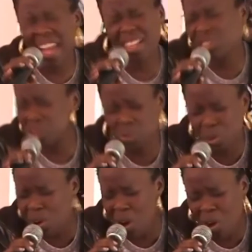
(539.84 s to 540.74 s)
else to
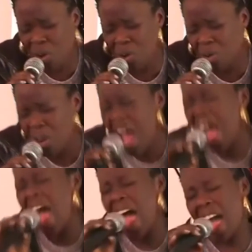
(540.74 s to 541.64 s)
go
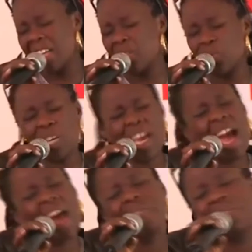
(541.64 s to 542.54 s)
and we
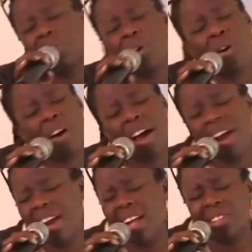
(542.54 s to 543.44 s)
have
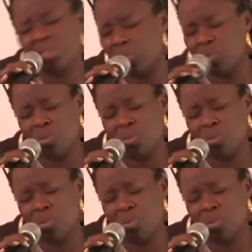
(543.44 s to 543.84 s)
nowhere else to